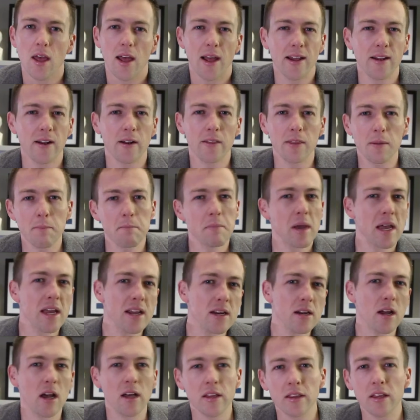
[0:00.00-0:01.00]
And the
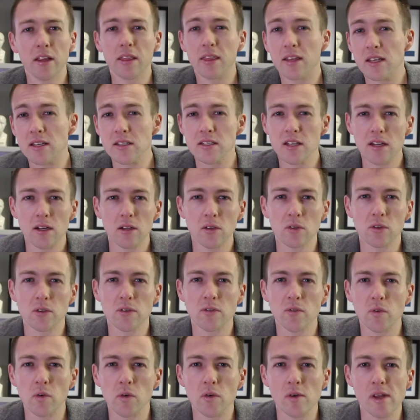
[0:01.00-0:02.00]
main other things that it
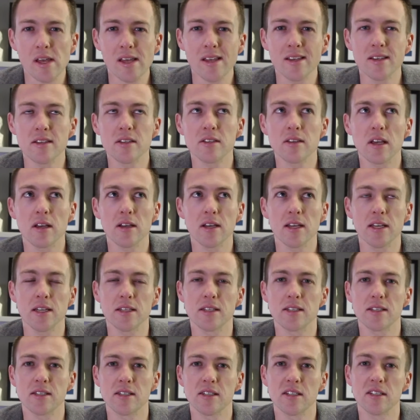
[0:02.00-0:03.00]
looks for is
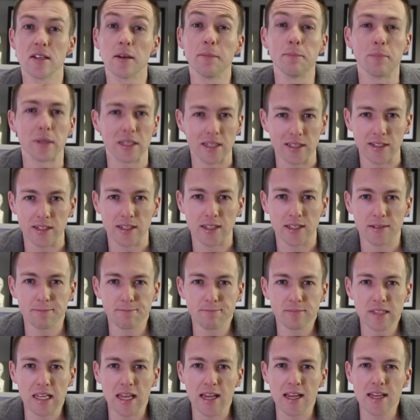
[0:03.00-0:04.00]
its stability.
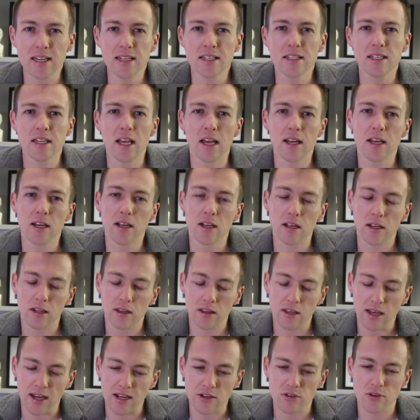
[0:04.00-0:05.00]
Is
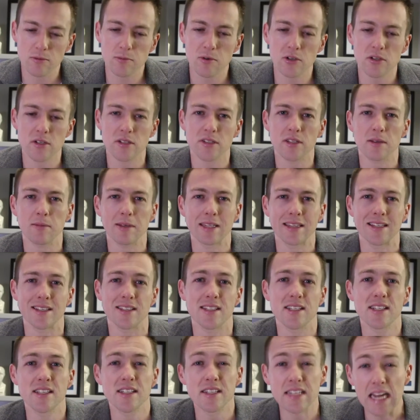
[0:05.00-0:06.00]
the attribution something
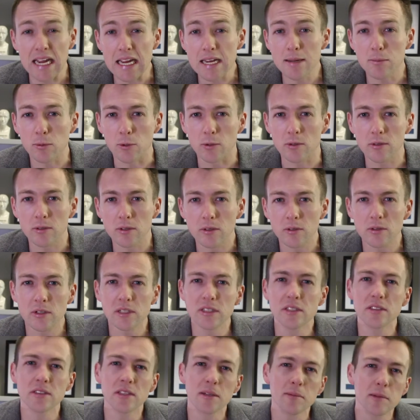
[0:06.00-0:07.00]
that's stable, or
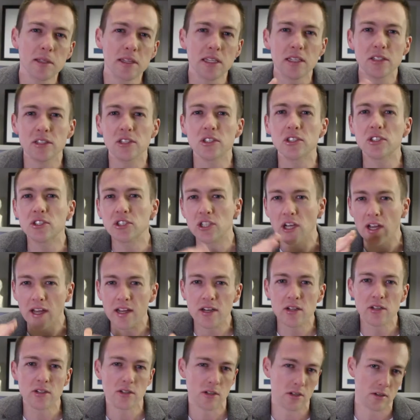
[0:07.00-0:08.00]
is it something that just
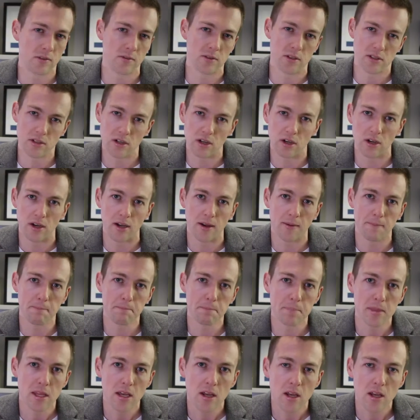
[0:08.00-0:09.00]
changes over
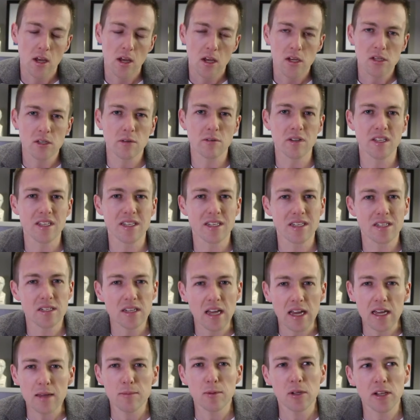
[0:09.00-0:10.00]
time? So a
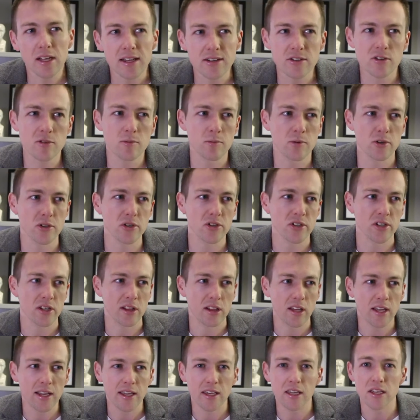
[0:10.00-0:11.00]
stable attribution,
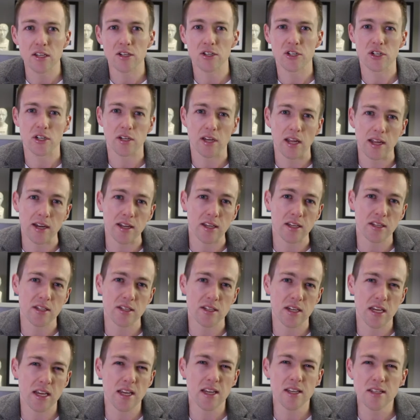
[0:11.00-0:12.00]
like your
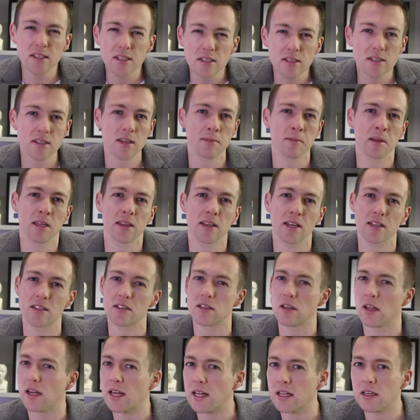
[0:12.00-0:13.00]
genetics, isn't something
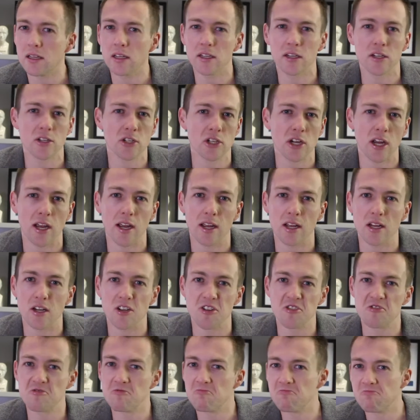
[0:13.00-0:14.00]
that's likely to
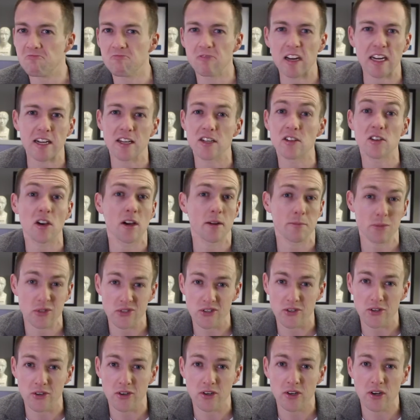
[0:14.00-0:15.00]
change anytime
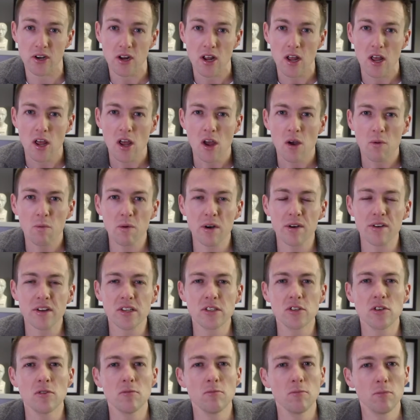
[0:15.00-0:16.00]
soon.
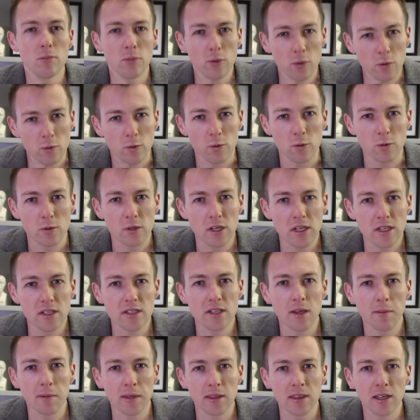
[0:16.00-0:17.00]
Whereas your mood is
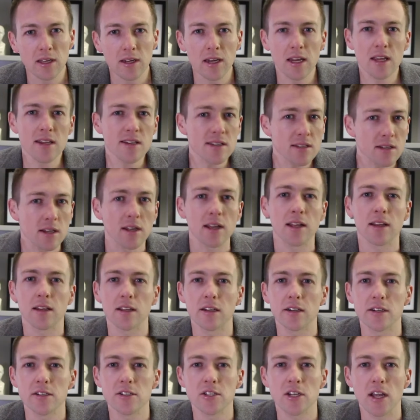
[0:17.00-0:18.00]
something that is
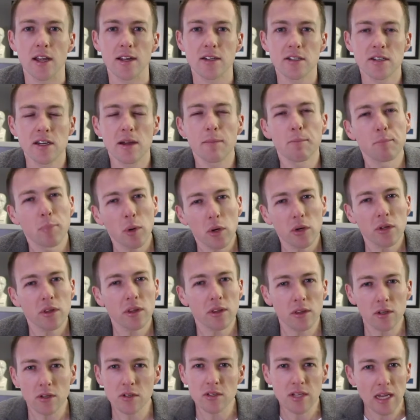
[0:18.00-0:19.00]
likely to change. Now, both
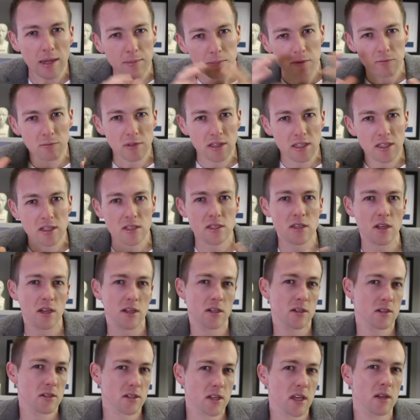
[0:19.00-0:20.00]
of those happen
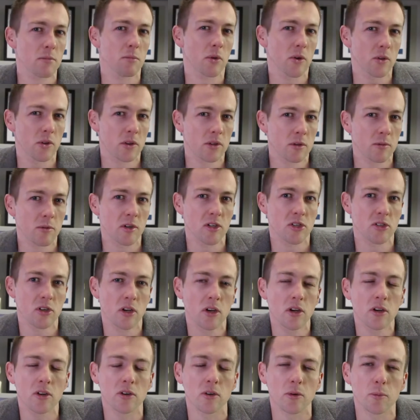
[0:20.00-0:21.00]
inside your skin, both of them are
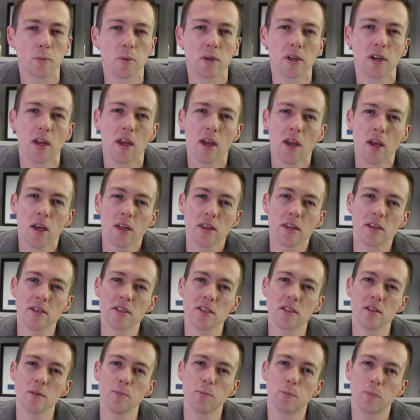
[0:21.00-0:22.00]
internal, but the
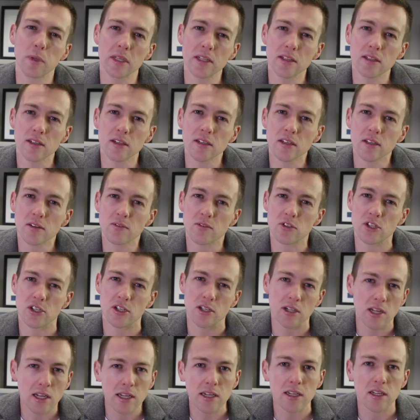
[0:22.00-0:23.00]
stability of
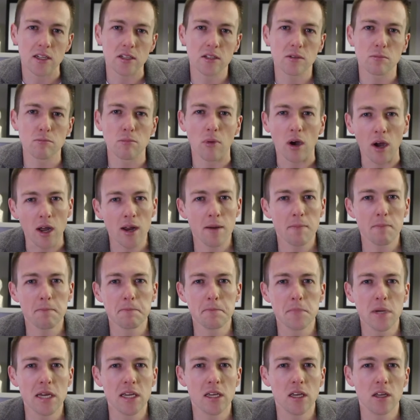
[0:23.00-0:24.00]
genetics might
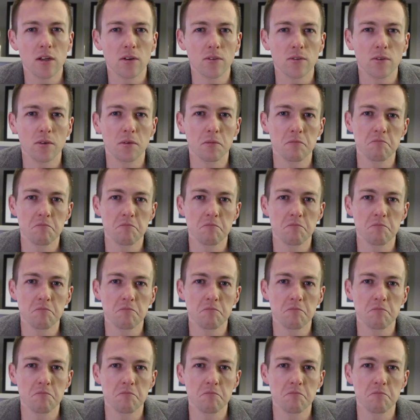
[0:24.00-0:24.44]
make it